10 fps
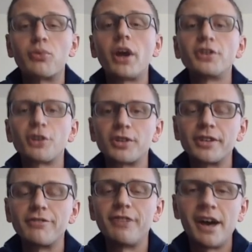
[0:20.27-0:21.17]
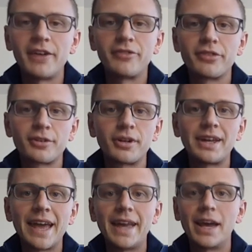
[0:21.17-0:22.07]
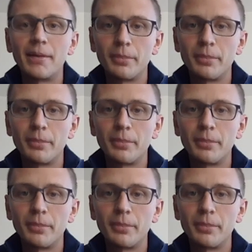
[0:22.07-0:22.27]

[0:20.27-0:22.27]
bright and early, 5:30 a.m.